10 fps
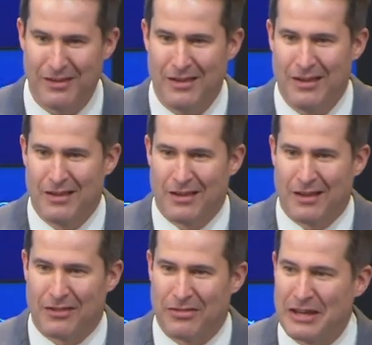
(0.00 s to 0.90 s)

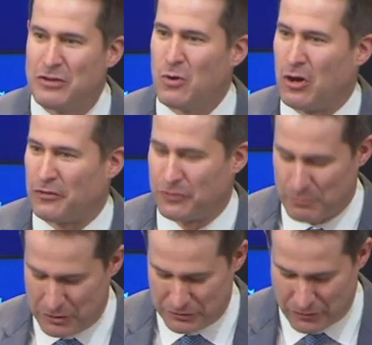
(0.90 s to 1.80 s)
Uh, thank you all
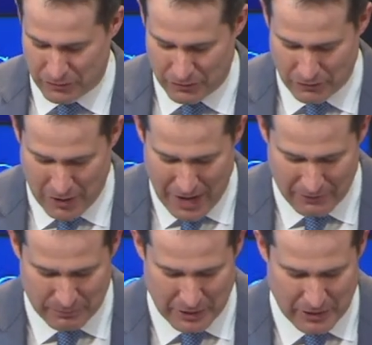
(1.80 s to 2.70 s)
so much for, for
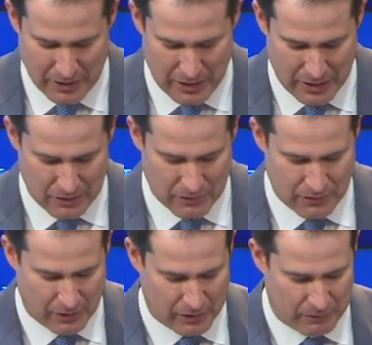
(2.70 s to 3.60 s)
having me.
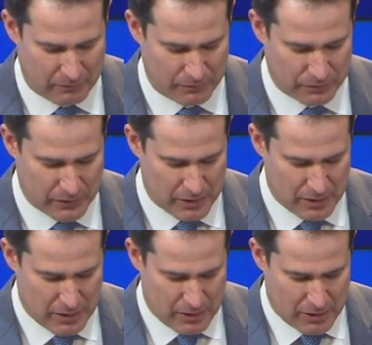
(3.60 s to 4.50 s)
And, um,
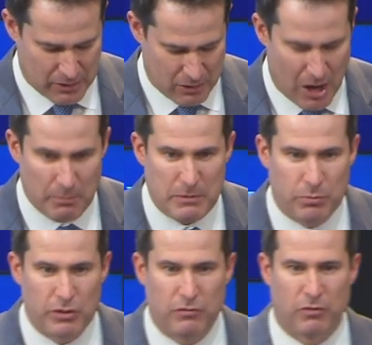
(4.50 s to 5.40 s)
you know, I'll
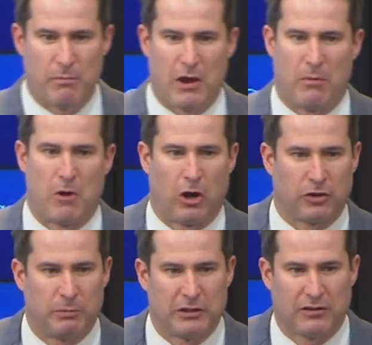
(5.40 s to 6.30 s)
be brief with my
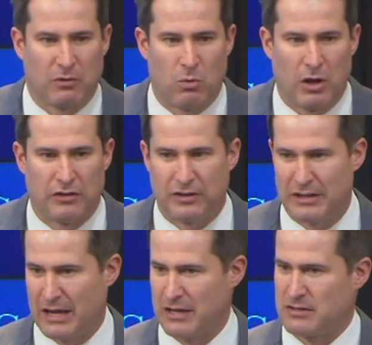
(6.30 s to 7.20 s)
remarks because I want
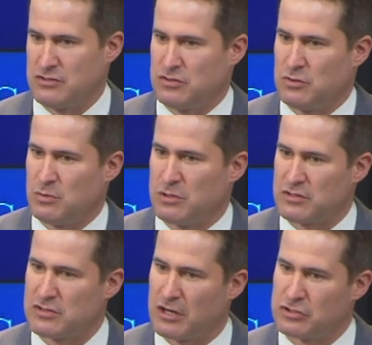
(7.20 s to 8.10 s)
to get to
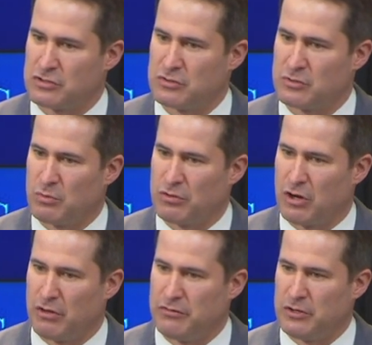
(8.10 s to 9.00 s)
a discussion
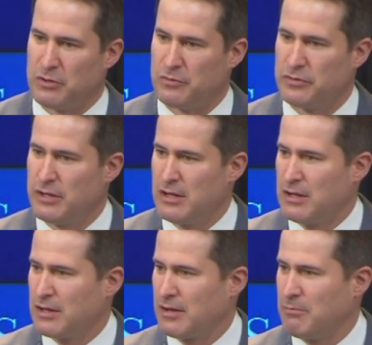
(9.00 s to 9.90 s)
with all of you.
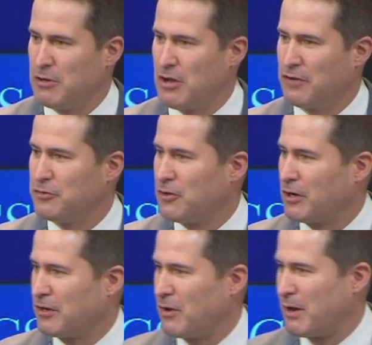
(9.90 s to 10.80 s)
Uh, but not too
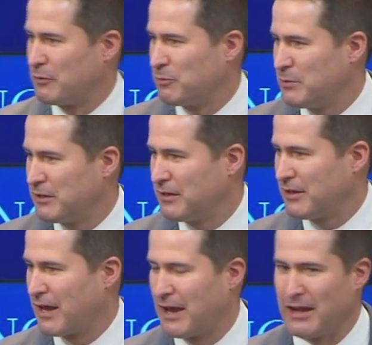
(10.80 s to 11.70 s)
long ago, I was
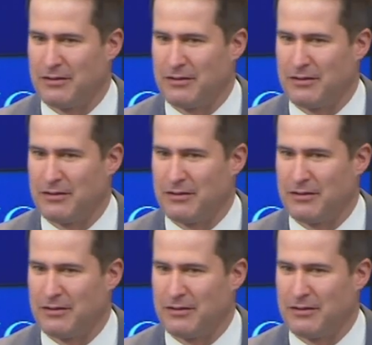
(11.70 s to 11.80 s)
speaking